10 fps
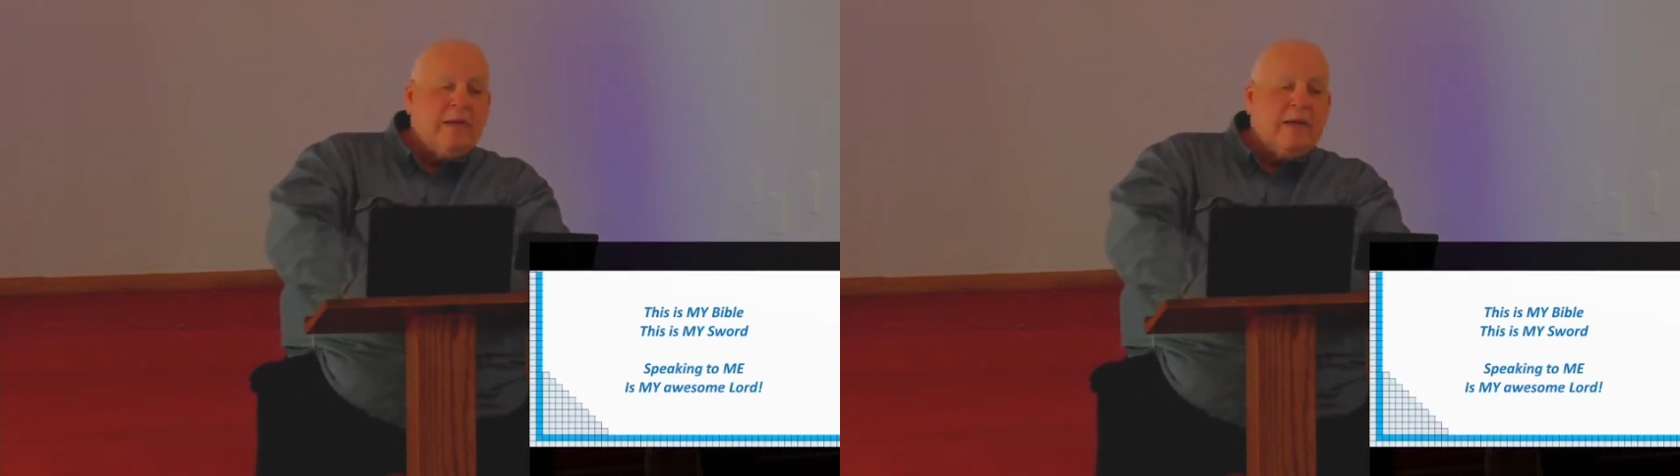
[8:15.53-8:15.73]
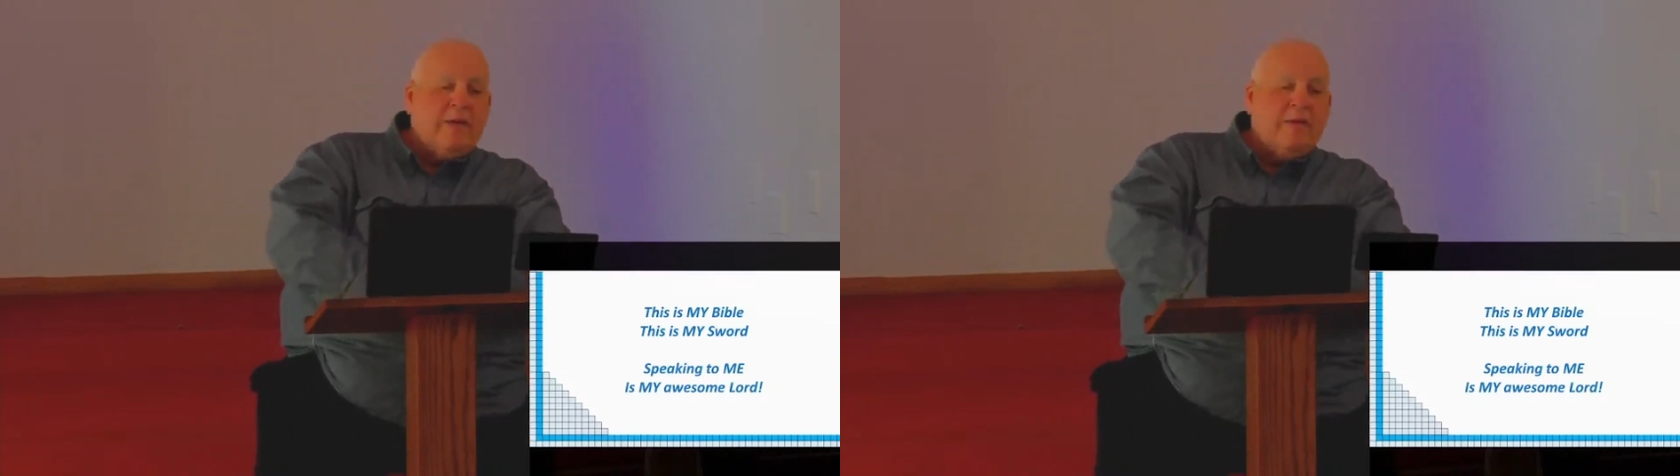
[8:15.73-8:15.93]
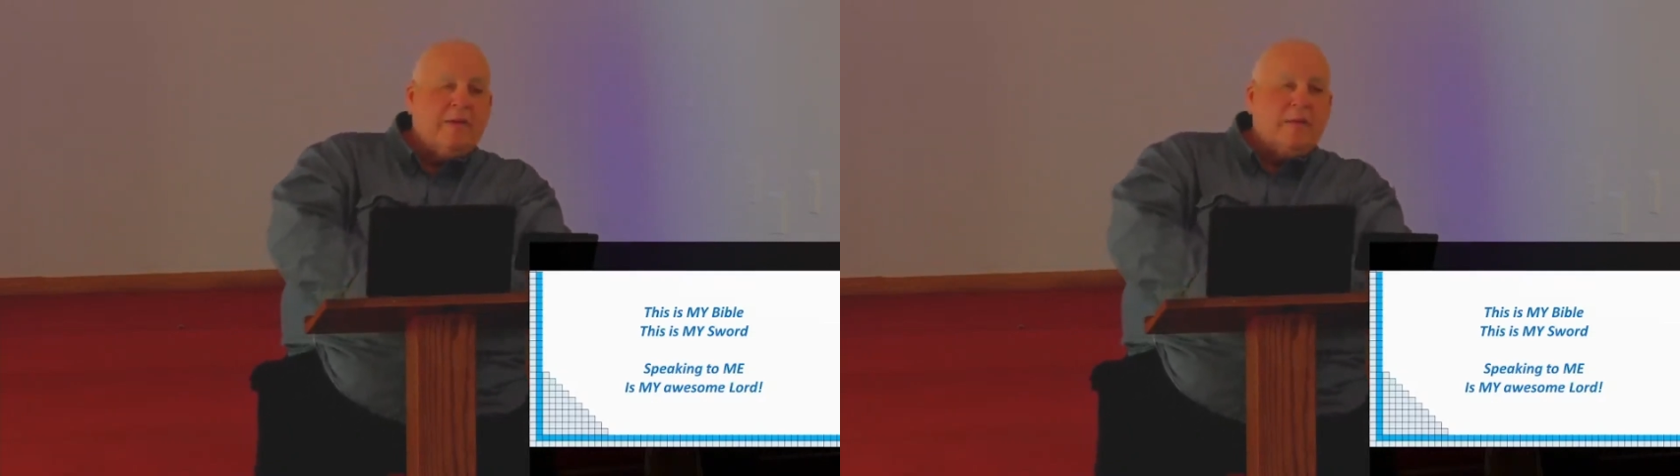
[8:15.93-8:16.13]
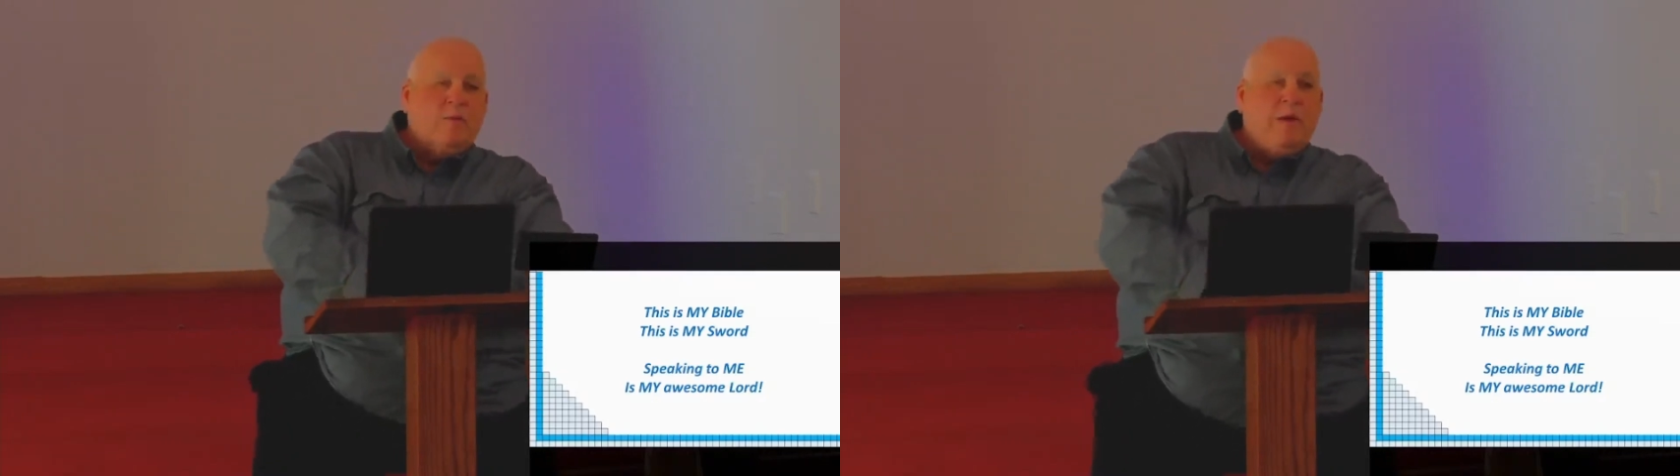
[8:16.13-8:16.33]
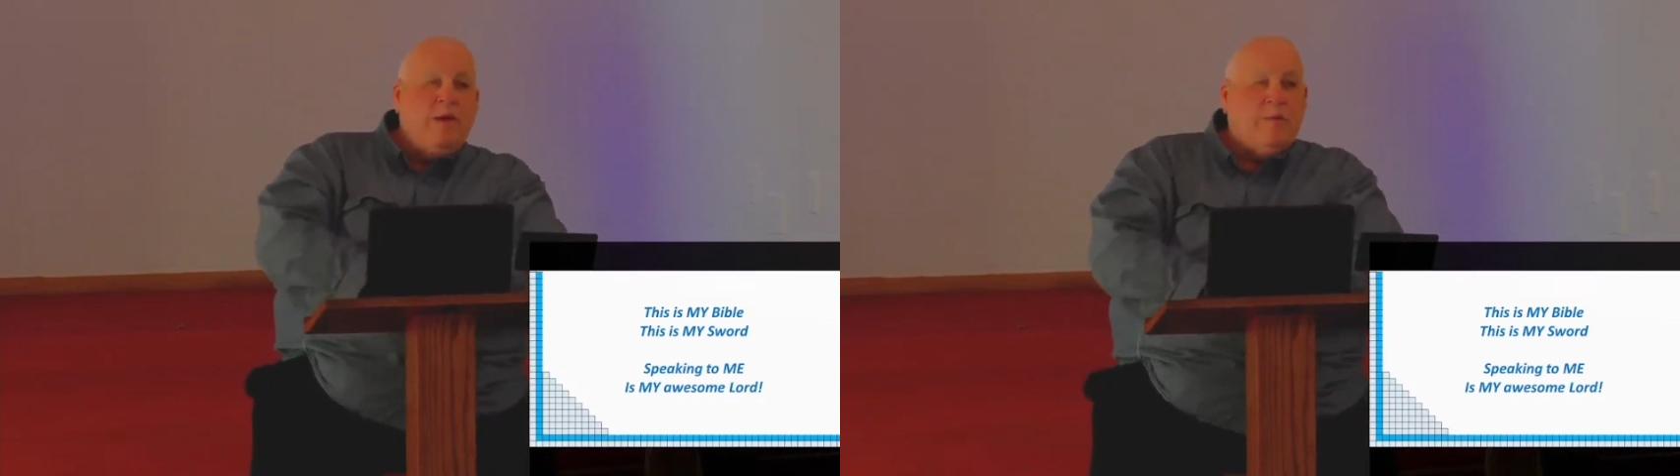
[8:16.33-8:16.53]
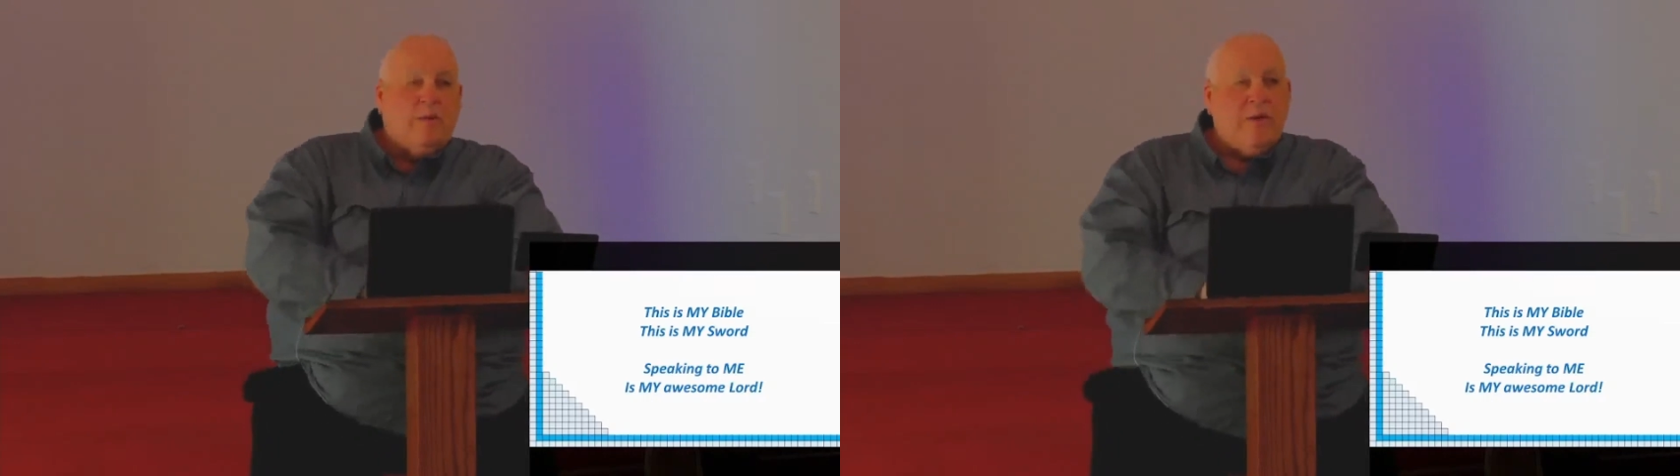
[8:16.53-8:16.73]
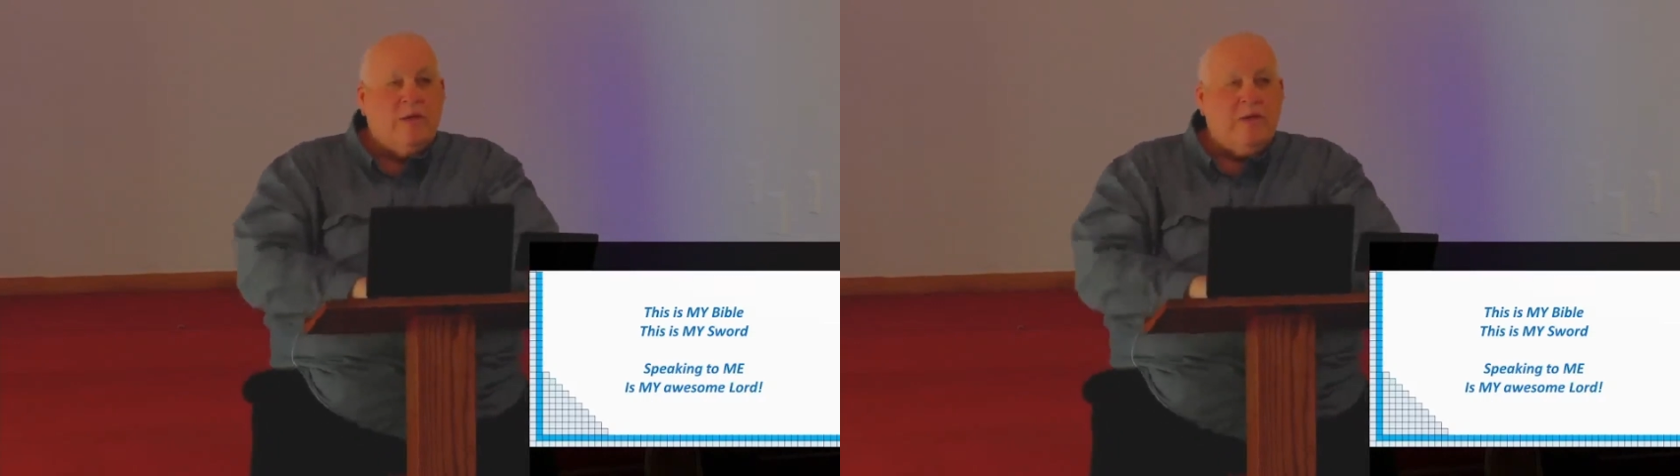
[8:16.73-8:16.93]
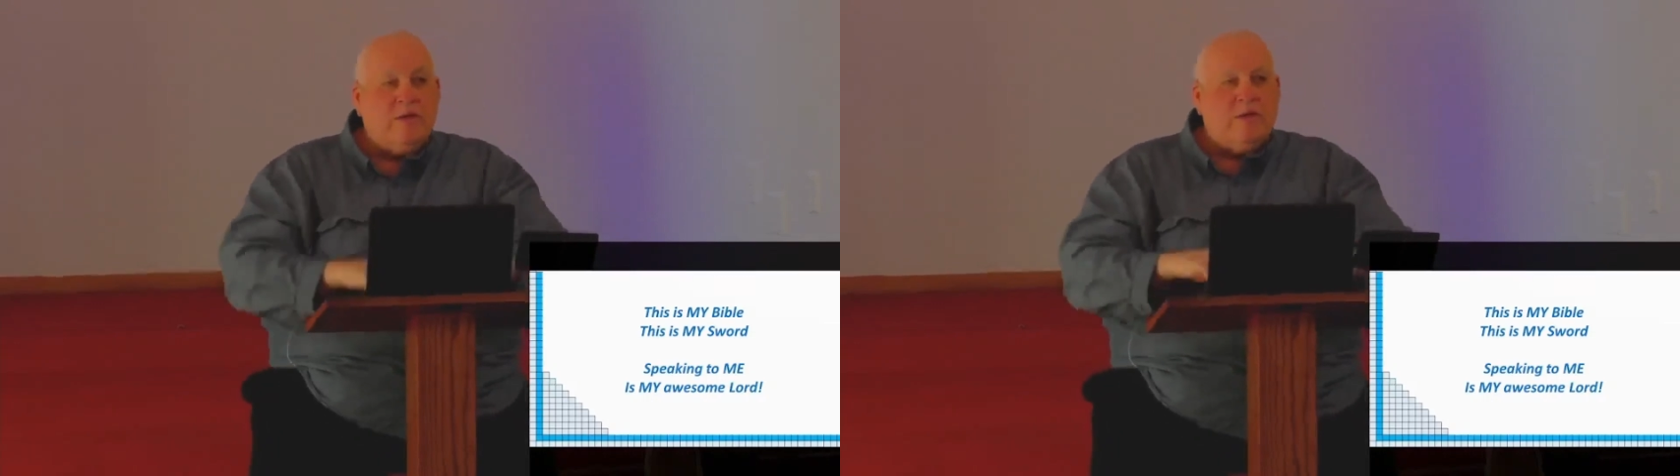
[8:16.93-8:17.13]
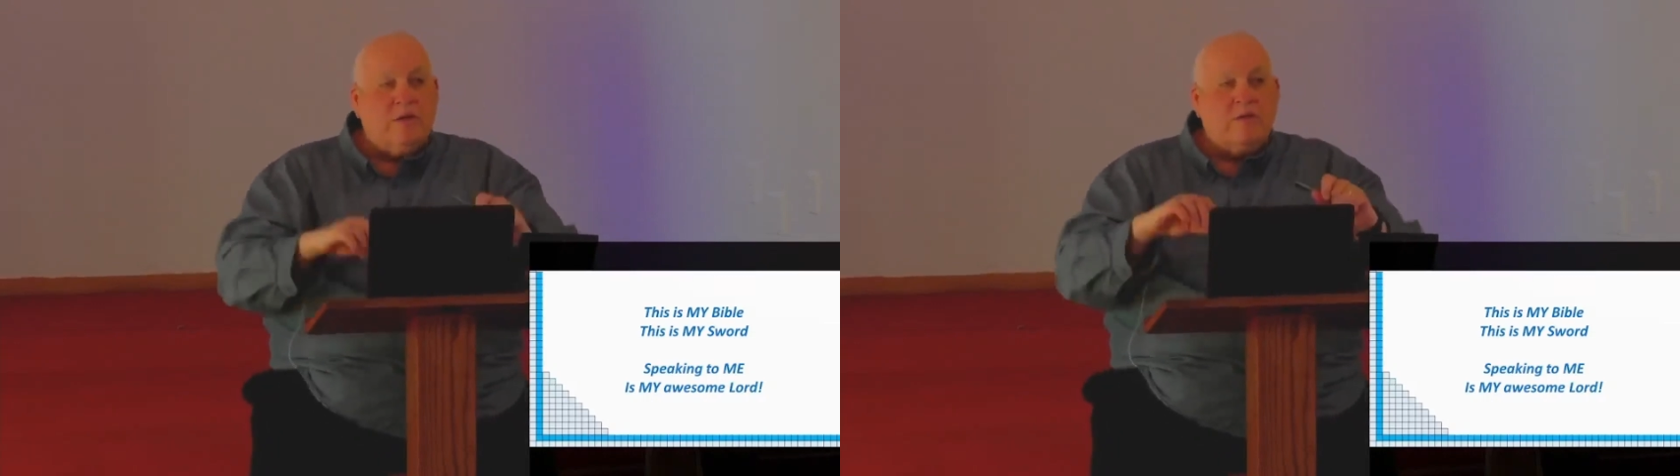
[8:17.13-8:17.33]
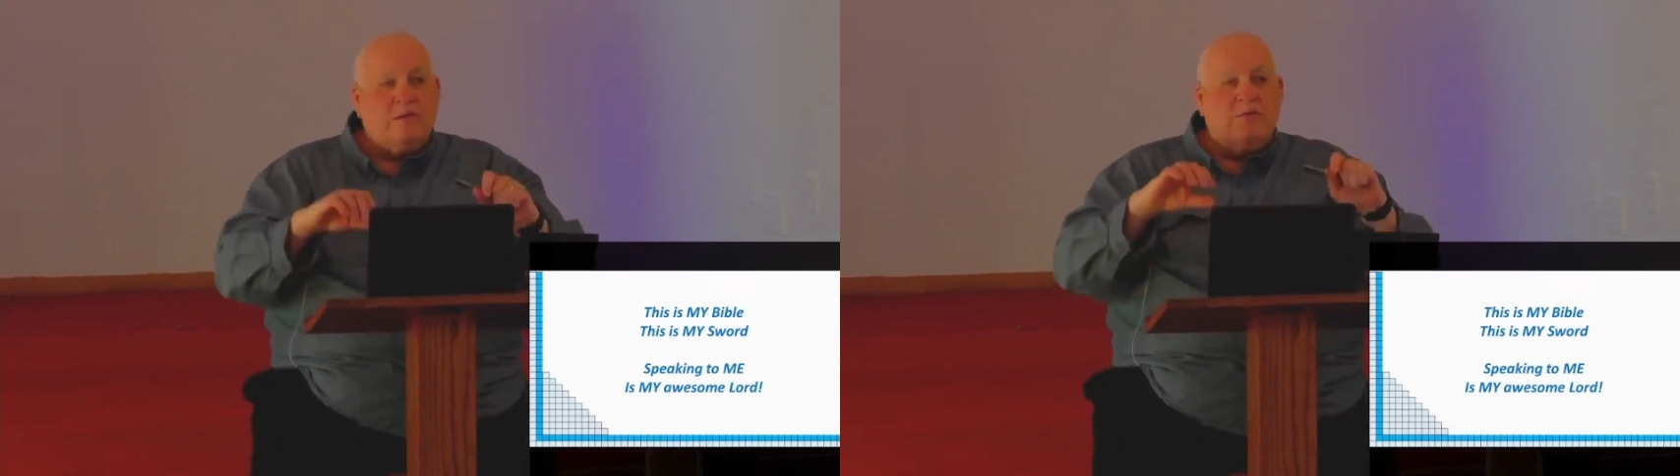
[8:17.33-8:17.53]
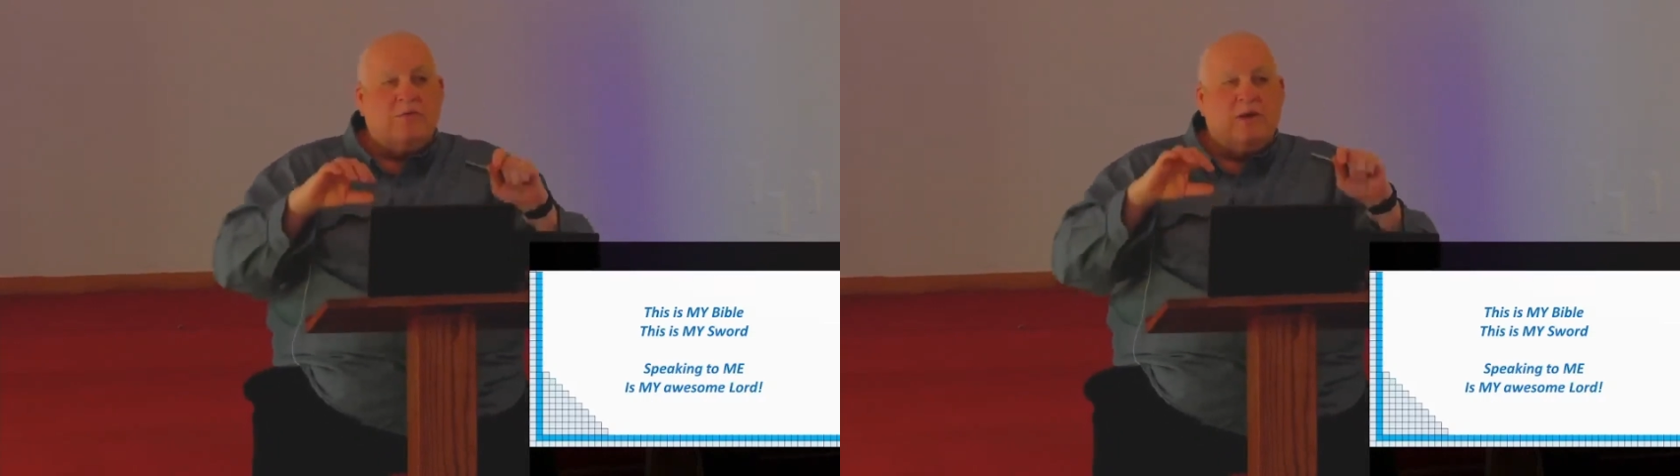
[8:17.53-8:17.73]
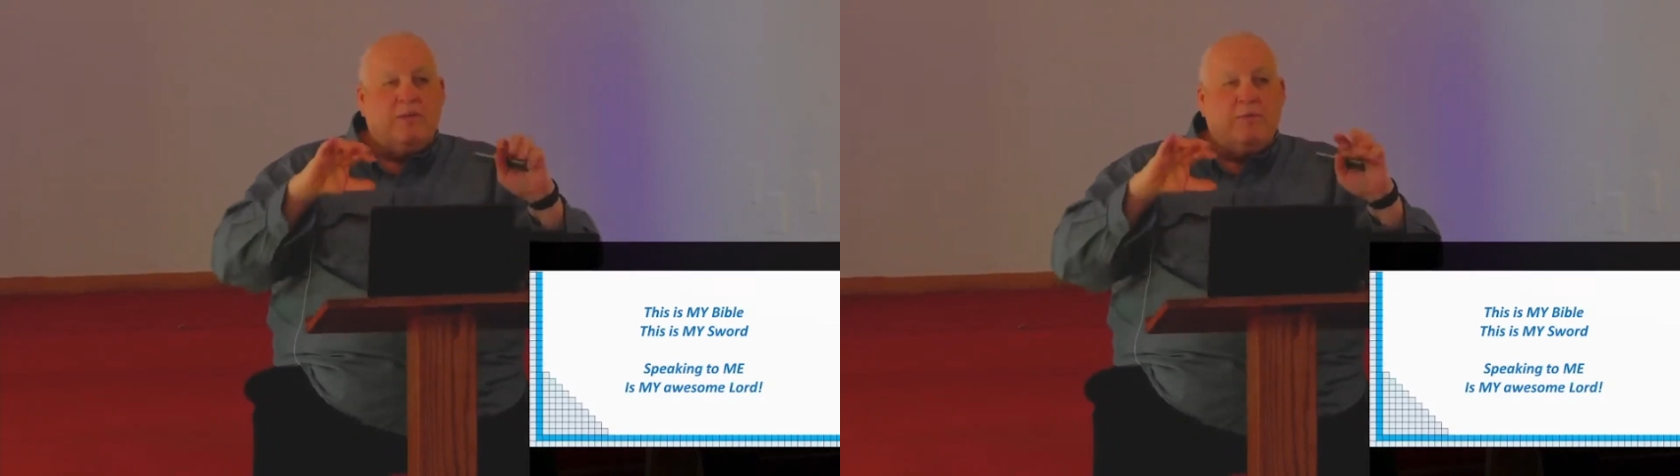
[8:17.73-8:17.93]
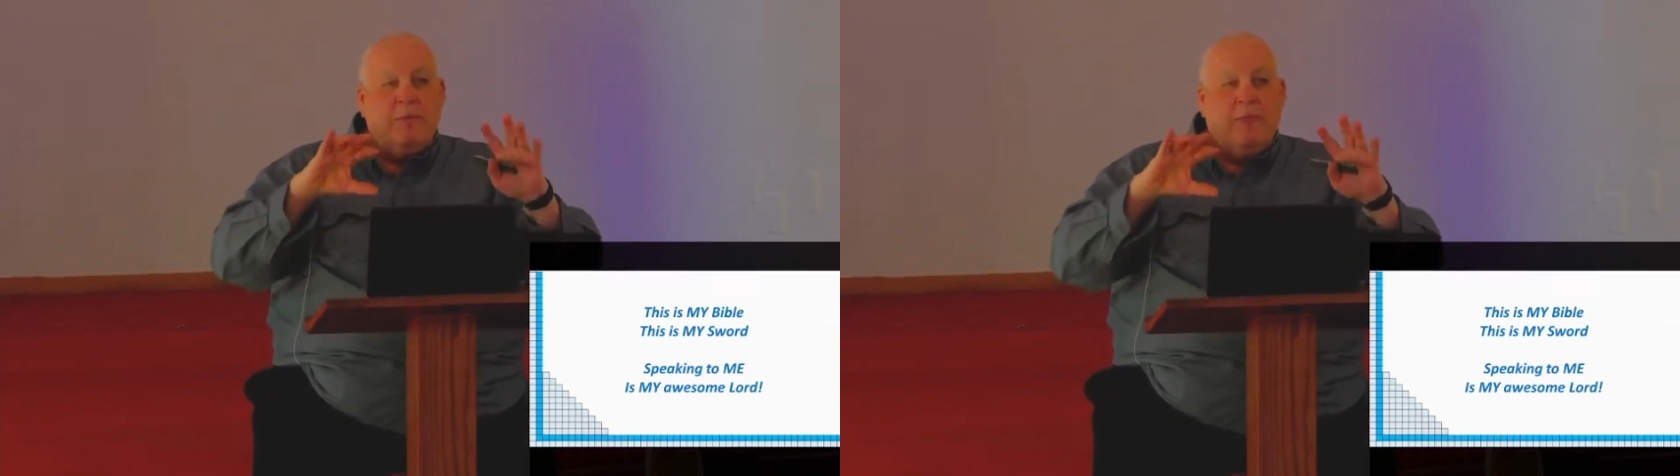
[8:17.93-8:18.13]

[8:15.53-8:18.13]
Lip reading: this week we're going to turn from